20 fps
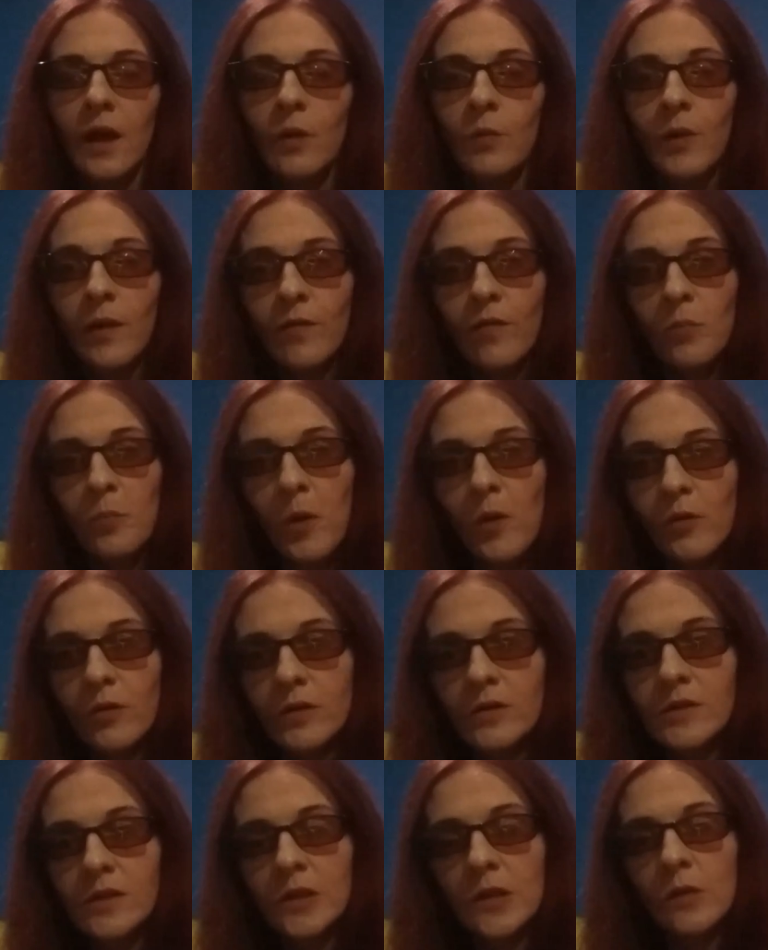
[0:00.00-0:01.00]
We have
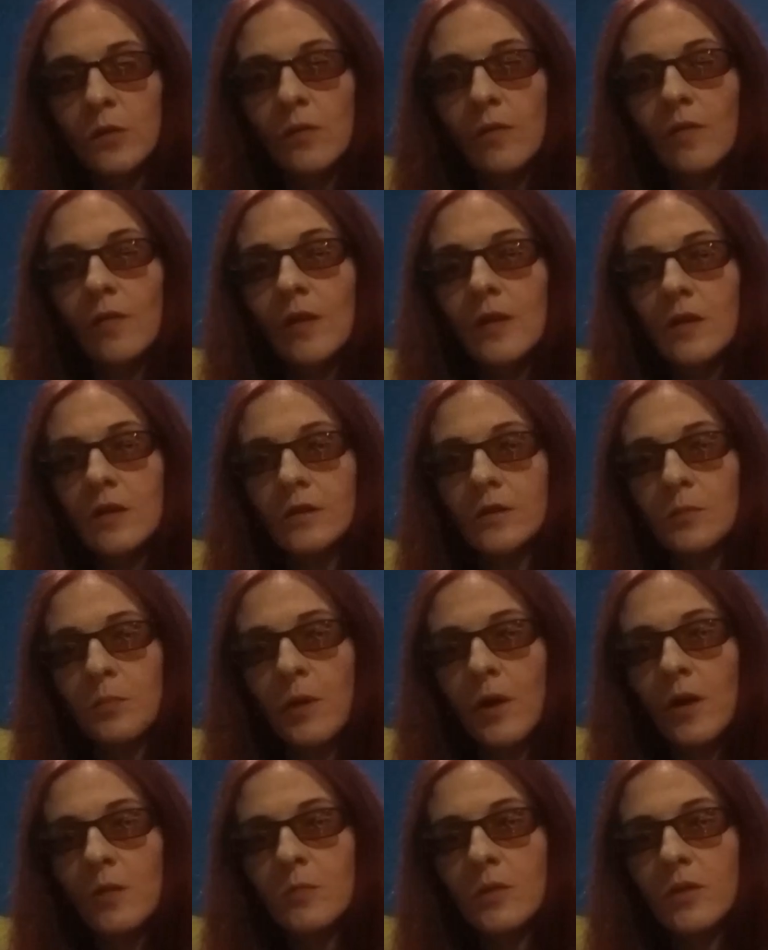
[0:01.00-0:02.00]
spoken to senior
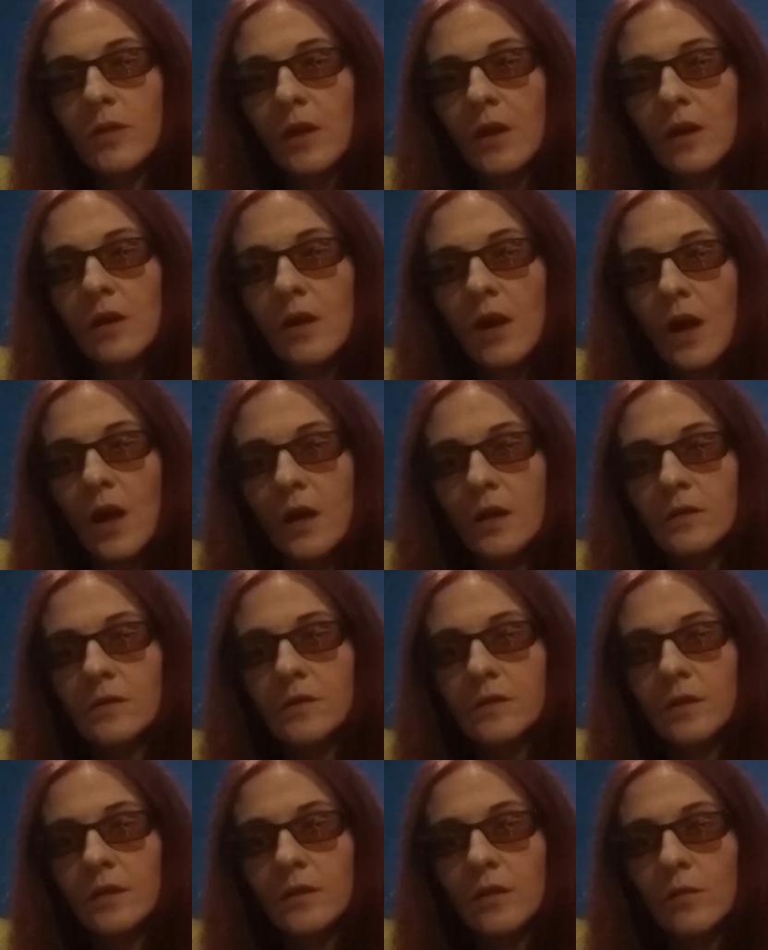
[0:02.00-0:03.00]
department there and
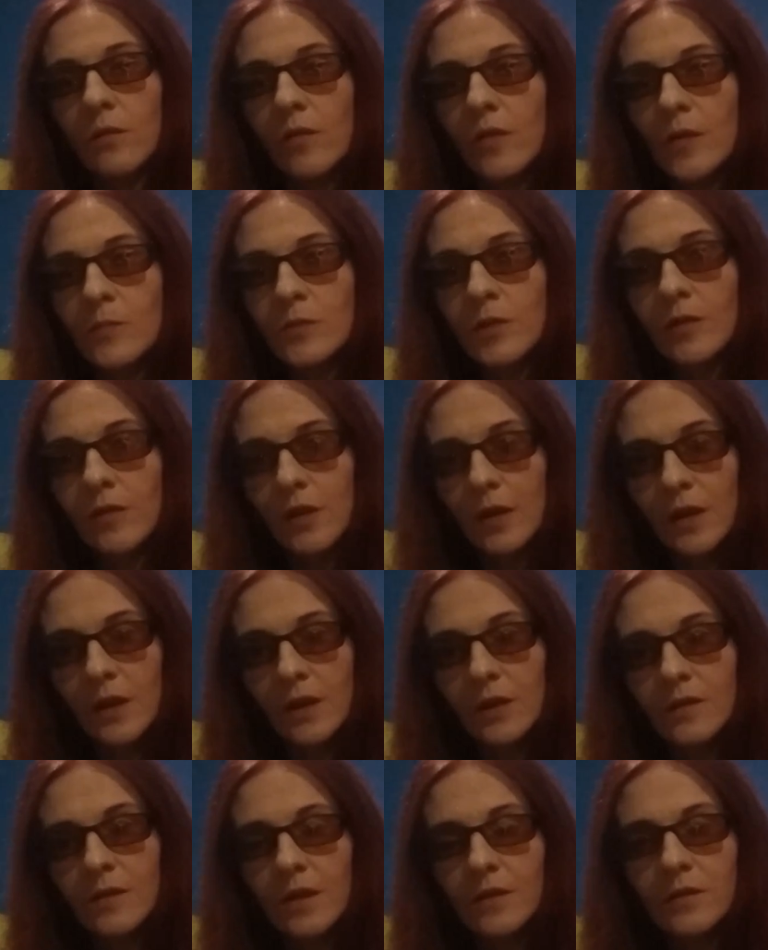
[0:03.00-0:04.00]
they don't seem to
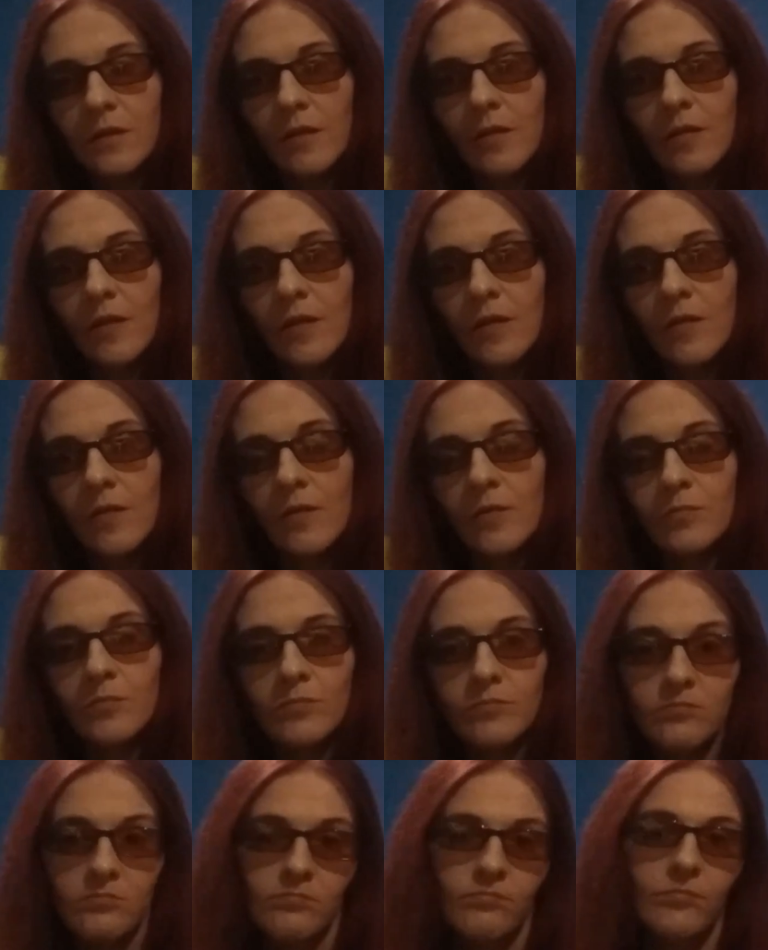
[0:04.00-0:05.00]
think that this is
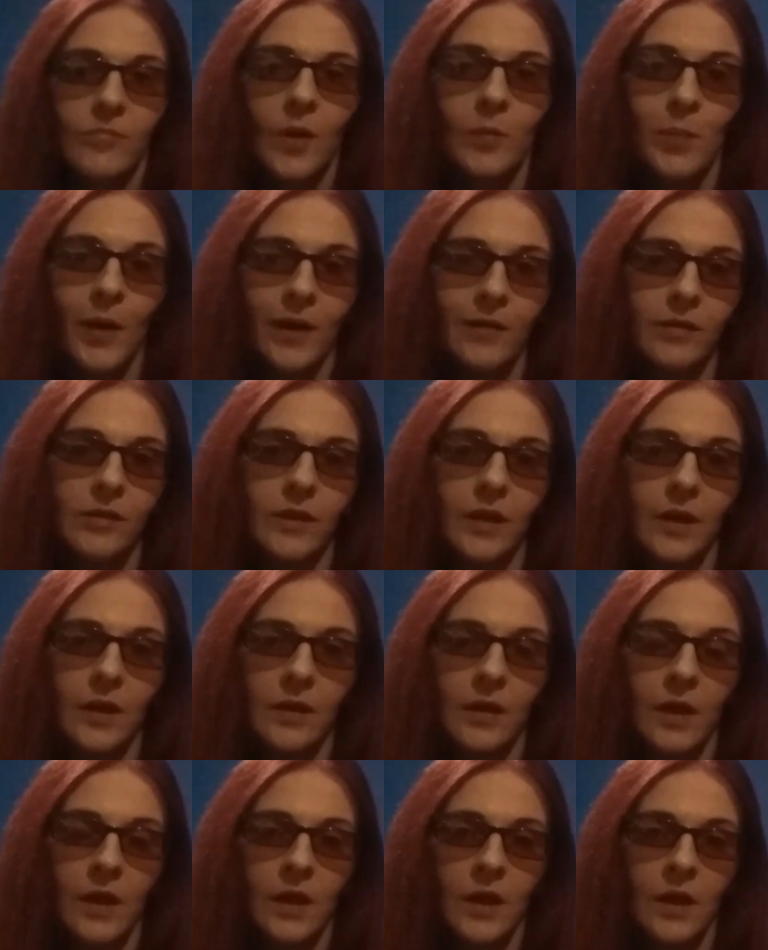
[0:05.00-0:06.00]
a bad thing.